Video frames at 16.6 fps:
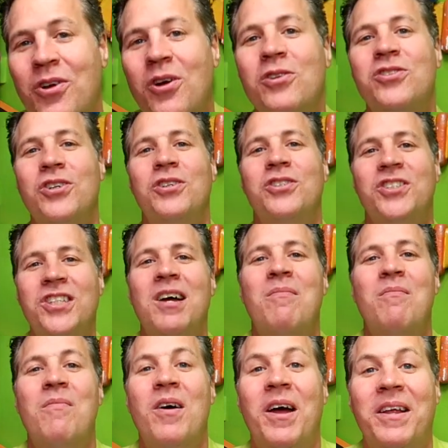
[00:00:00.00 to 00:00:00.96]
those are
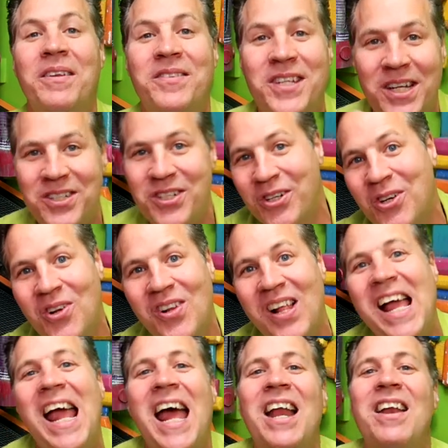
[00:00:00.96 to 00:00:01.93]
some
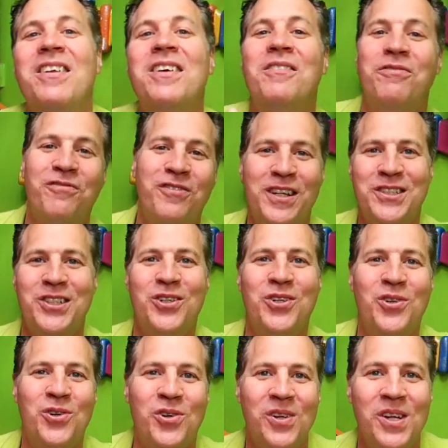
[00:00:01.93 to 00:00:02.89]
digital and
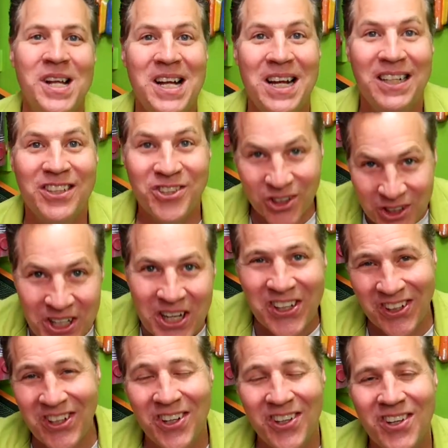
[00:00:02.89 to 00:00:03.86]
physical
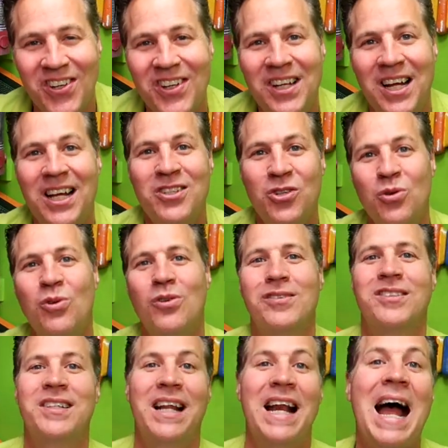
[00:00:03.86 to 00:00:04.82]
traditional uh,
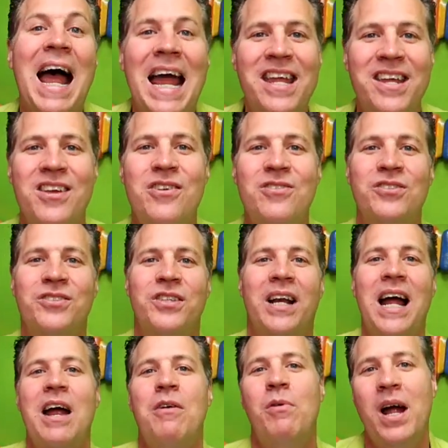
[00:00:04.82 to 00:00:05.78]
tools that I use,
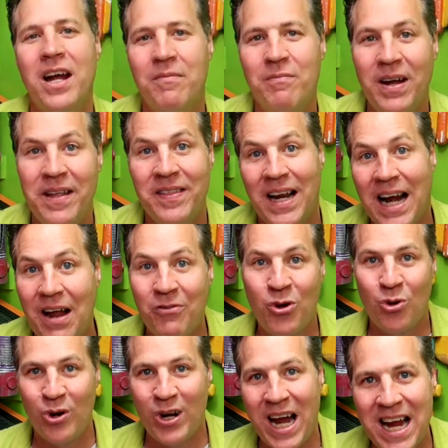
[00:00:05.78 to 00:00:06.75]
that I recommend, that I've
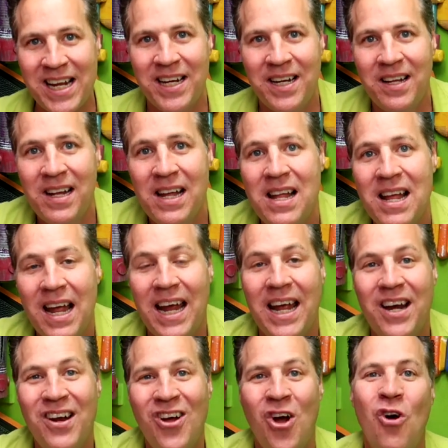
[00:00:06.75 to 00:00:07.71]
created,
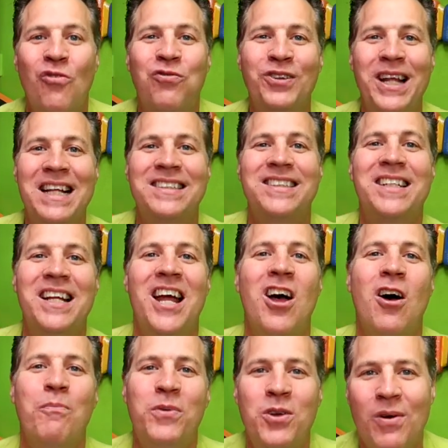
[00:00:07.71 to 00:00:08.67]
and hopefully that's going to
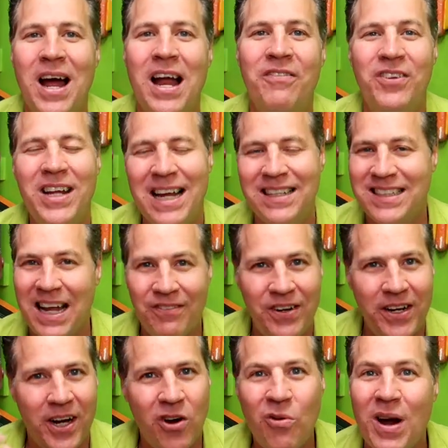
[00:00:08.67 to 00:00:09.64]
help you out. If you guys have
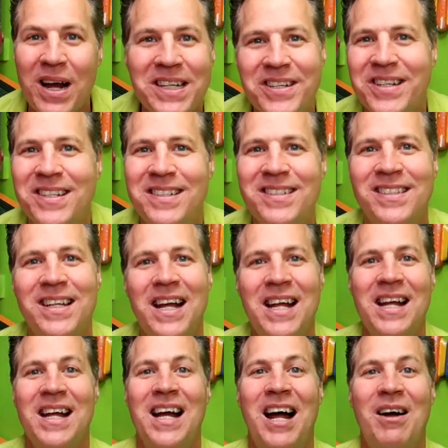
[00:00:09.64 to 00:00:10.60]
any questions
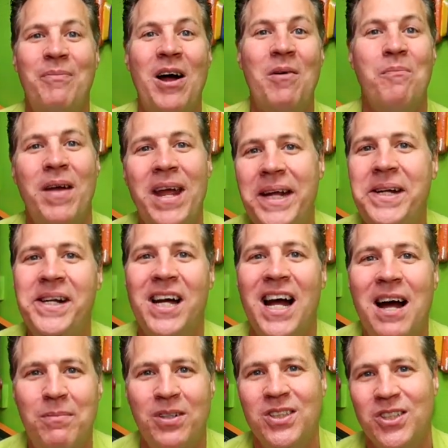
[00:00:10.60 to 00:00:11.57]
about making
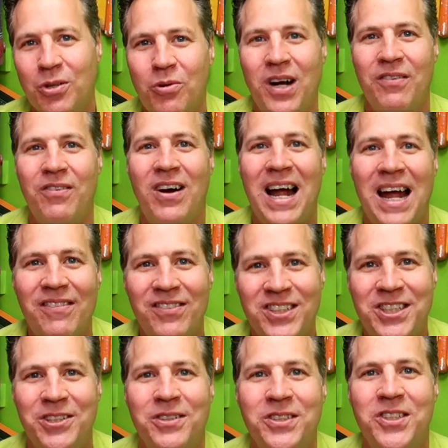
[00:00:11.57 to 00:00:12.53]
comics or whatever, I have a
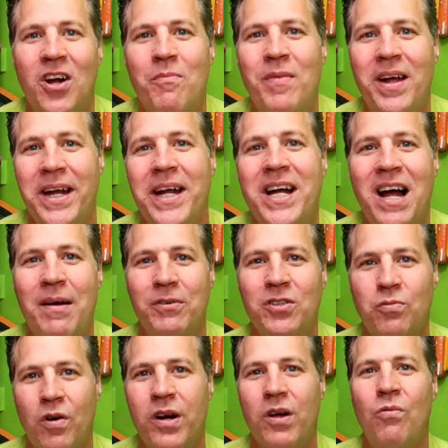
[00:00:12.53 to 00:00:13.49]
series called Making
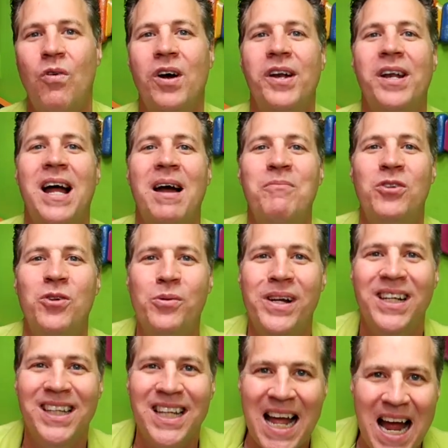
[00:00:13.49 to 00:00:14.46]
Comics one oh one. I'm
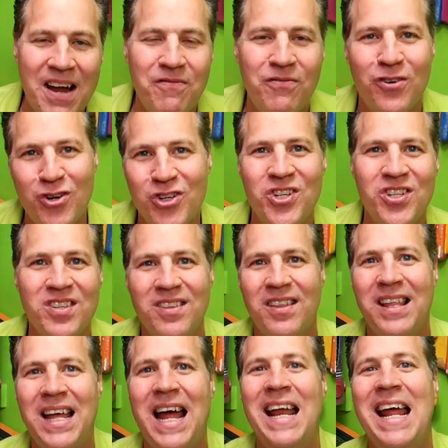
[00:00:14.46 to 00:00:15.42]
doing live versions
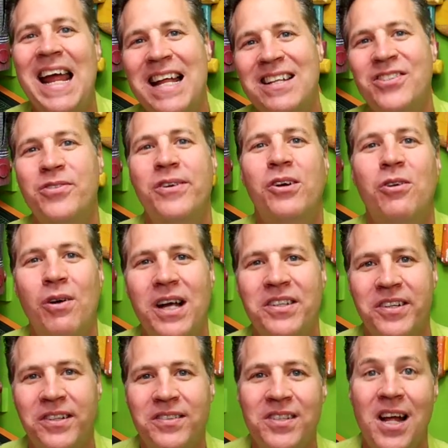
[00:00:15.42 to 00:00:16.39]
of that, answering
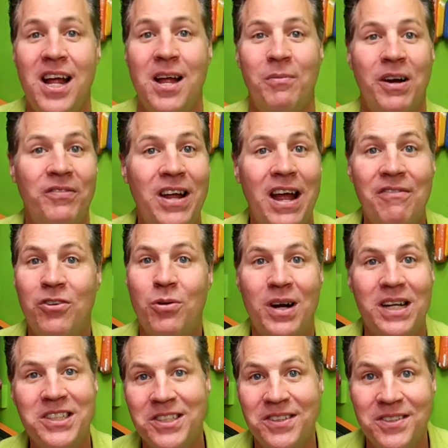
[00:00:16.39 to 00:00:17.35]
questions, but if you have
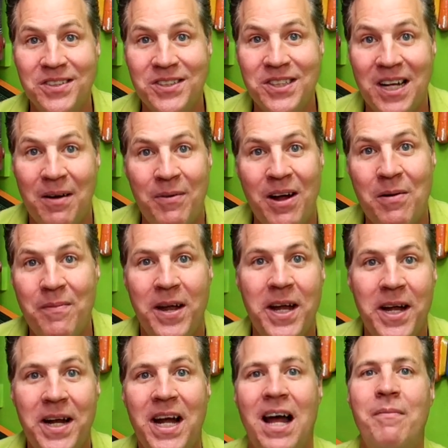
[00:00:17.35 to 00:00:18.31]
questions about
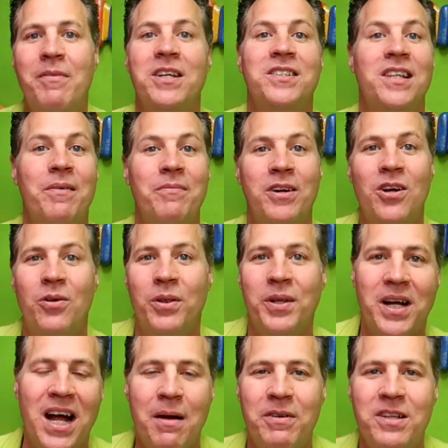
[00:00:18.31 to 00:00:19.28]
making comics, let me know in
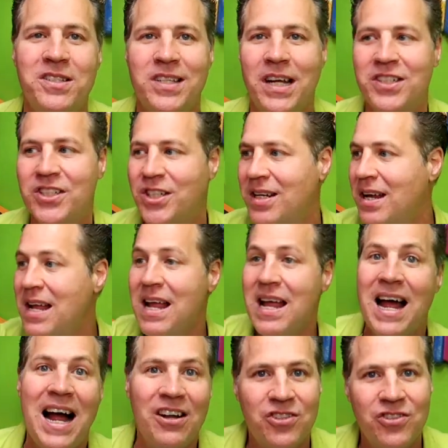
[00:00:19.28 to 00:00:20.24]
the comment section.
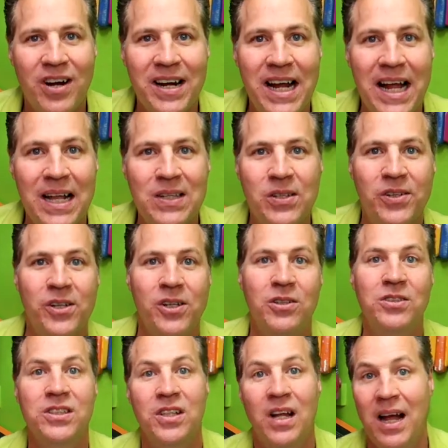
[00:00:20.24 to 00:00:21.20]
I'll try to answer
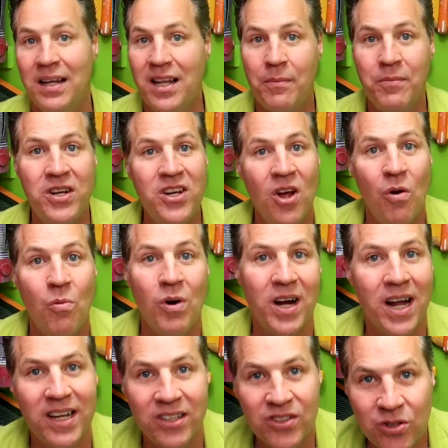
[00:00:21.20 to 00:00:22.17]
those. Uh, let me know
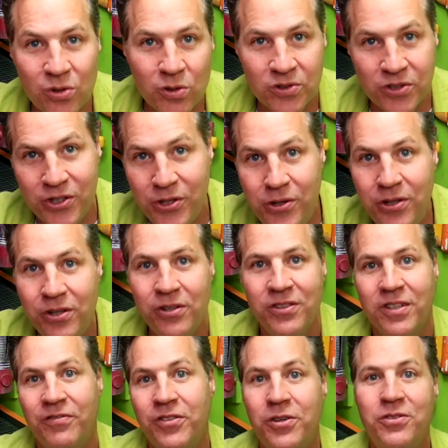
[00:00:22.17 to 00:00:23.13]
what kind of tools you
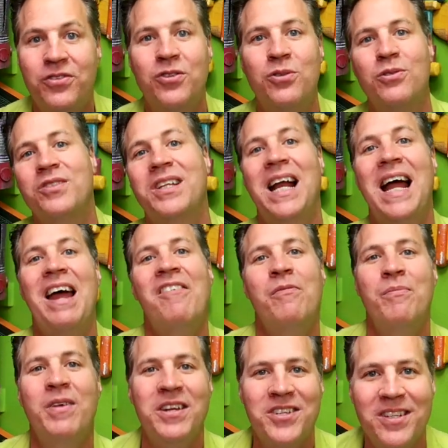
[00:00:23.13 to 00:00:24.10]
use. If you use tools that I
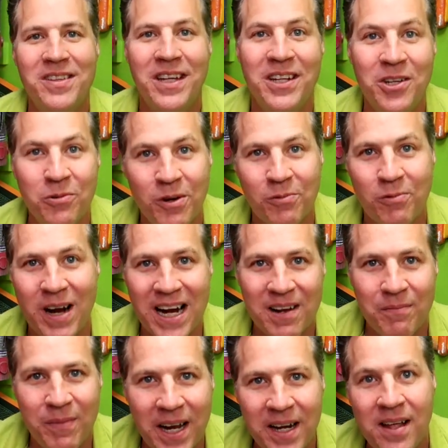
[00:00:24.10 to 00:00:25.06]
haven't mentioned that you would
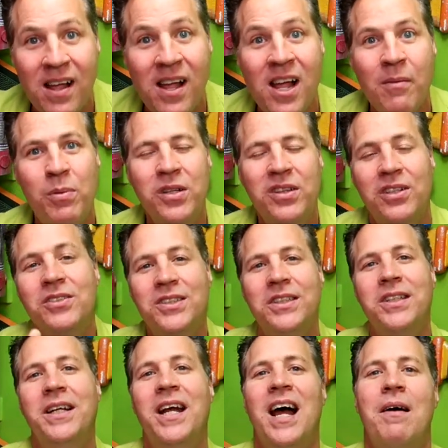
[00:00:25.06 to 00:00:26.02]
recommend, put those
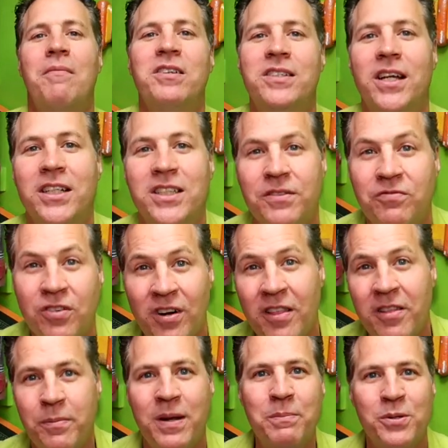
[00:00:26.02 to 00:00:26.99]
in the comment section for
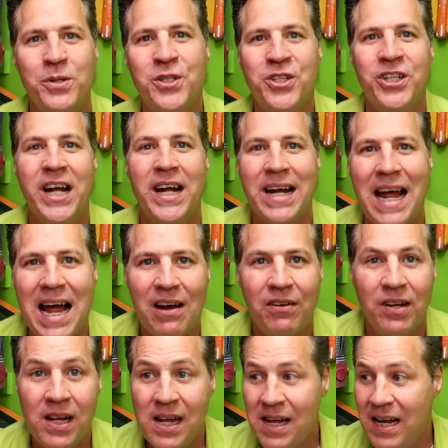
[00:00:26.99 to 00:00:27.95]
other people to check
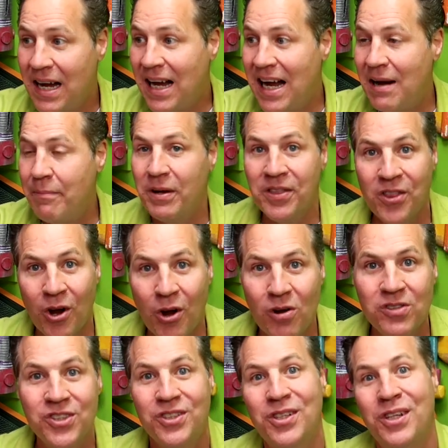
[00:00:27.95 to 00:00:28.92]
out. Uh, But
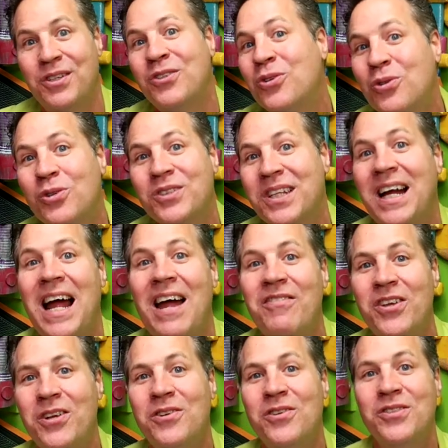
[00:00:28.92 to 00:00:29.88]
those are the tools that
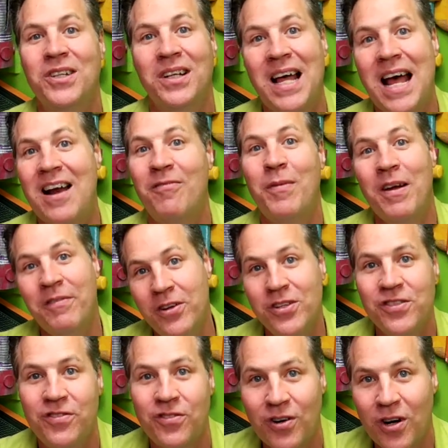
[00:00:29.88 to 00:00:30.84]
I've used. A lot of them I've
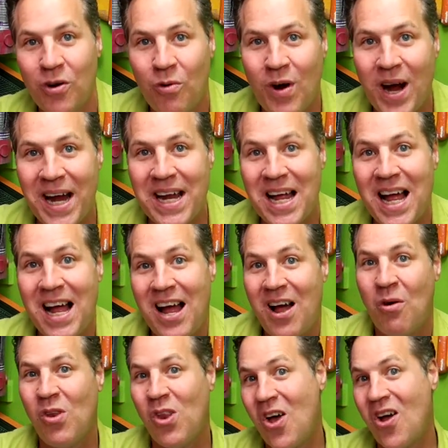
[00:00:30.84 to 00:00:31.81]
used for quite
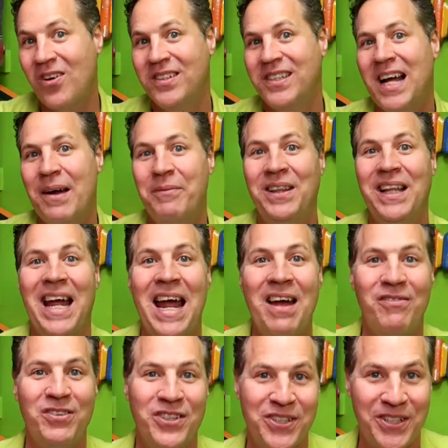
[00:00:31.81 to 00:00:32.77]
a long time, and they
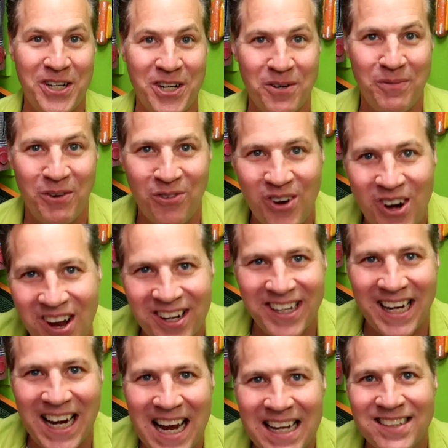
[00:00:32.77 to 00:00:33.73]
haven't steered me
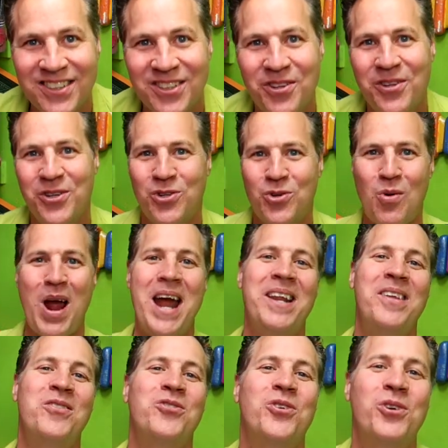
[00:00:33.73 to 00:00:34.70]
wrong yet, so they're
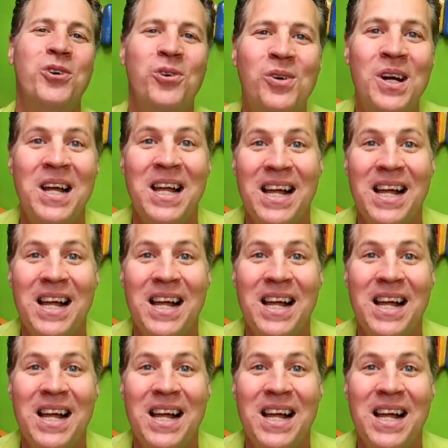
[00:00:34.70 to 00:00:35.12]
tried and true.